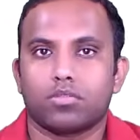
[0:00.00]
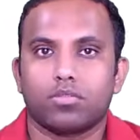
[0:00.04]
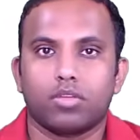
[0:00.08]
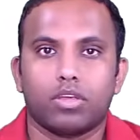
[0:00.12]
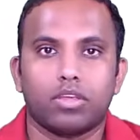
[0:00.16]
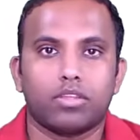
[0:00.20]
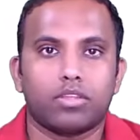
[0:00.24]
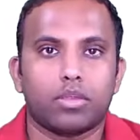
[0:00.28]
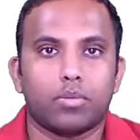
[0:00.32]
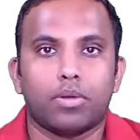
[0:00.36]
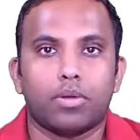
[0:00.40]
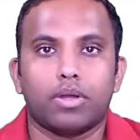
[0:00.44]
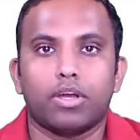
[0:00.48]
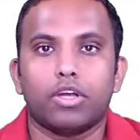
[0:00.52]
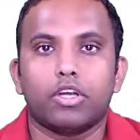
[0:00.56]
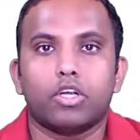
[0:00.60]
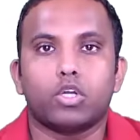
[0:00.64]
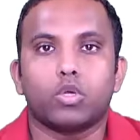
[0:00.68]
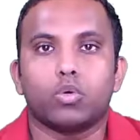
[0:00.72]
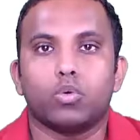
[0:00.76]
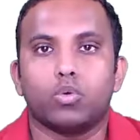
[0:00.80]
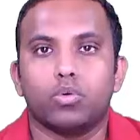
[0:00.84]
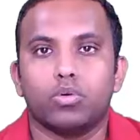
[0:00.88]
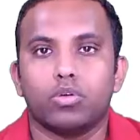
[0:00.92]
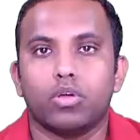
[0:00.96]
is remainder
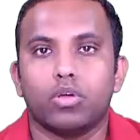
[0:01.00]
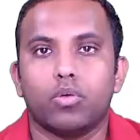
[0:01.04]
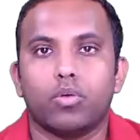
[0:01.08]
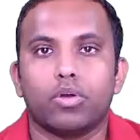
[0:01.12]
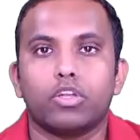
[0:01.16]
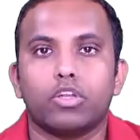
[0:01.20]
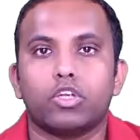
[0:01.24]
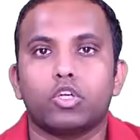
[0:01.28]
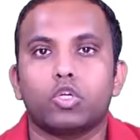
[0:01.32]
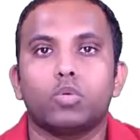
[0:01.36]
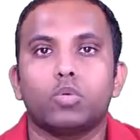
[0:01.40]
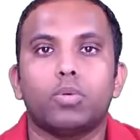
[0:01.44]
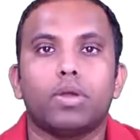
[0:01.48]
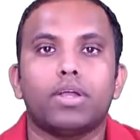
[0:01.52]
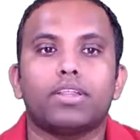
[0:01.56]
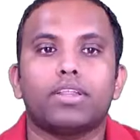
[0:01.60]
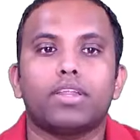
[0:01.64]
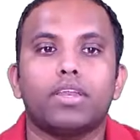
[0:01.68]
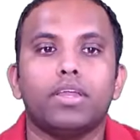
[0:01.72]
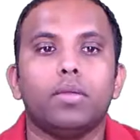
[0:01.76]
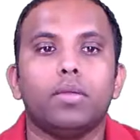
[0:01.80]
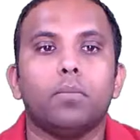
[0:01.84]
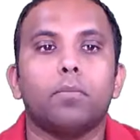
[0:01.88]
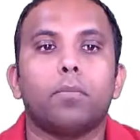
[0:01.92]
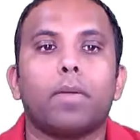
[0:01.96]
2. What is 2 by
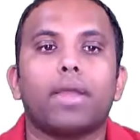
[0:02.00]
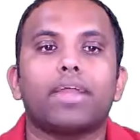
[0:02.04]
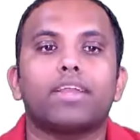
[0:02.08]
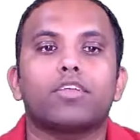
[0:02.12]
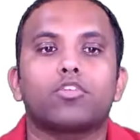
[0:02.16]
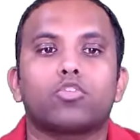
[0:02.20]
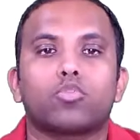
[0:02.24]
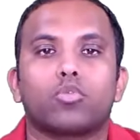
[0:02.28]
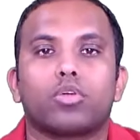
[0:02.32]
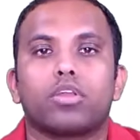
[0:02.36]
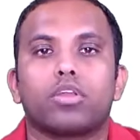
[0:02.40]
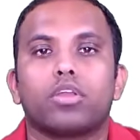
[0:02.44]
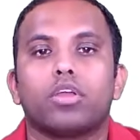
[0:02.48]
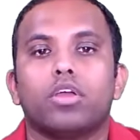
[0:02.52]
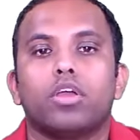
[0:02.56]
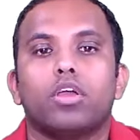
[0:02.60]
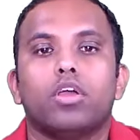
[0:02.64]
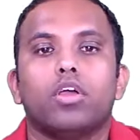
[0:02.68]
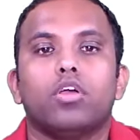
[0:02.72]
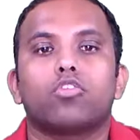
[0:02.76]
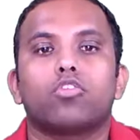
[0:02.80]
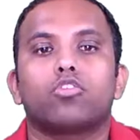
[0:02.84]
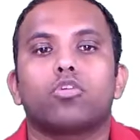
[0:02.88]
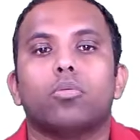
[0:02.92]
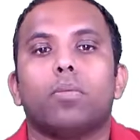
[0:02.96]
3? Minus 1.
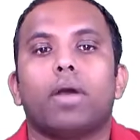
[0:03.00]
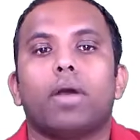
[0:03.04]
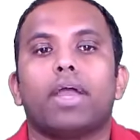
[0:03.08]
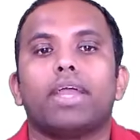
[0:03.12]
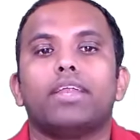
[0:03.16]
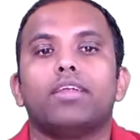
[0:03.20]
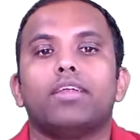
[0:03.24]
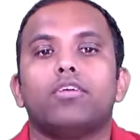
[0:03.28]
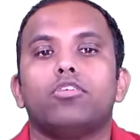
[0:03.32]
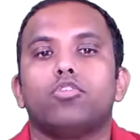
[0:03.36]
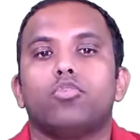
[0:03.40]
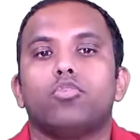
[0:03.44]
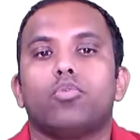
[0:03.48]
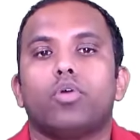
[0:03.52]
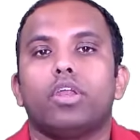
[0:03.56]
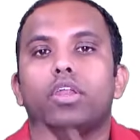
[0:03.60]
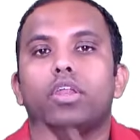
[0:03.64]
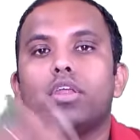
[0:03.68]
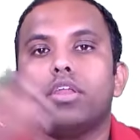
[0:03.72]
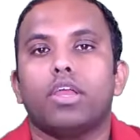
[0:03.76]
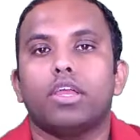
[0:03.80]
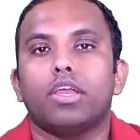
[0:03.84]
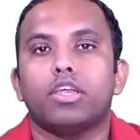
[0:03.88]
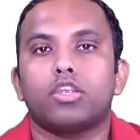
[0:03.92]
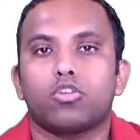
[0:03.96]
So minus 1
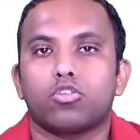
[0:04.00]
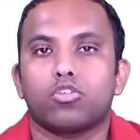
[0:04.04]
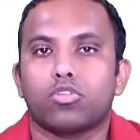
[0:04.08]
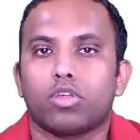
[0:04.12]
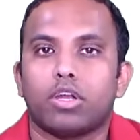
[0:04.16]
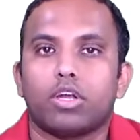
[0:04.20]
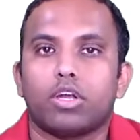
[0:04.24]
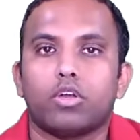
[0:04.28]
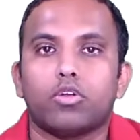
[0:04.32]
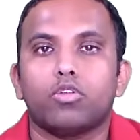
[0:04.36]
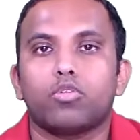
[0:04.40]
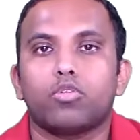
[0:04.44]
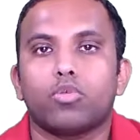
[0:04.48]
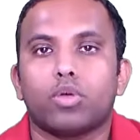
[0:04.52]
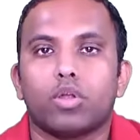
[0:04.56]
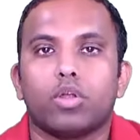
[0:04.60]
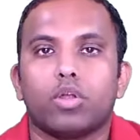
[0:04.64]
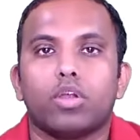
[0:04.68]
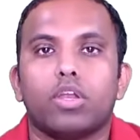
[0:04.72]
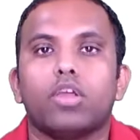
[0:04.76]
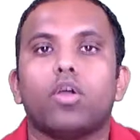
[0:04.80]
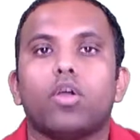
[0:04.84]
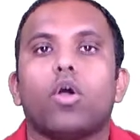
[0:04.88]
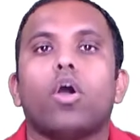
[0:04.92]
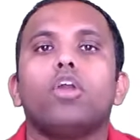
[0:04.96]
raised to 32 is 1
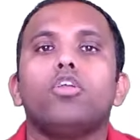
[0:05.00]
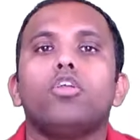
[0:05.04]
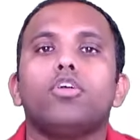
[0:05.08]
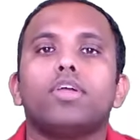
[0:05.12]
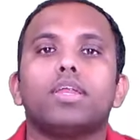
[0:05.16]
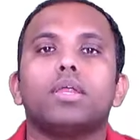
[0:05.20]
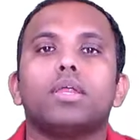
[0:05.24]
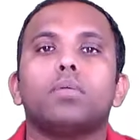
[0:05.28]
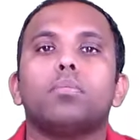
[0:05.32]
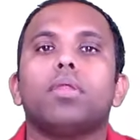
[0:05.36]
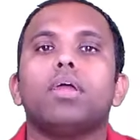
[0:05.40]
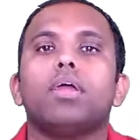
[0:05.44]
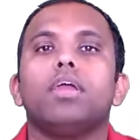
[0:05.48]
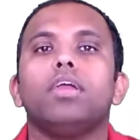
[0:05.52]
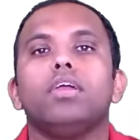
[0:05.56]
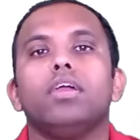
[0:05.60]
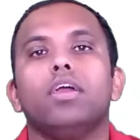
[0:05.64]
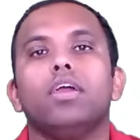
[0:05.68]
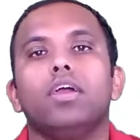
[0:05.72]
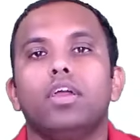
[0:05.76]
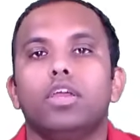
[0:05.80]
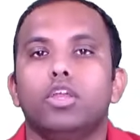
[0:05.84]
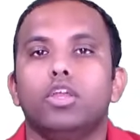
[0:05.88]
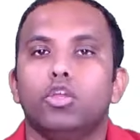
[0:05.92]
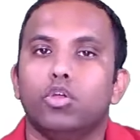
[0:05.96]
only. Or you can apply
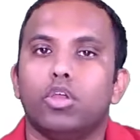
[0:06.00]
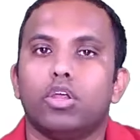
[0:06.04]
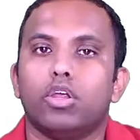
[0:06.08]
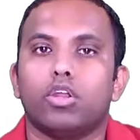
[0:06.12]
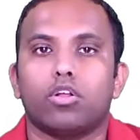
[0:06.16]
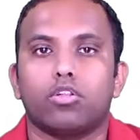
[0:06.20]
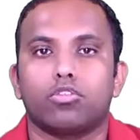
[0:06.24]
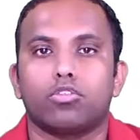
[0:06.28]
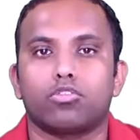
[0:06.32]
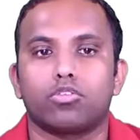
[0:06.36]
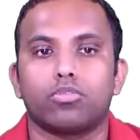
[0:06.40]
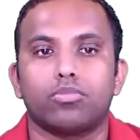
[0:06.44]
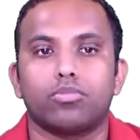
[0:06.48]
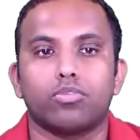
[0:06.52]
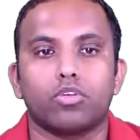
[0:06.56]
Euler also.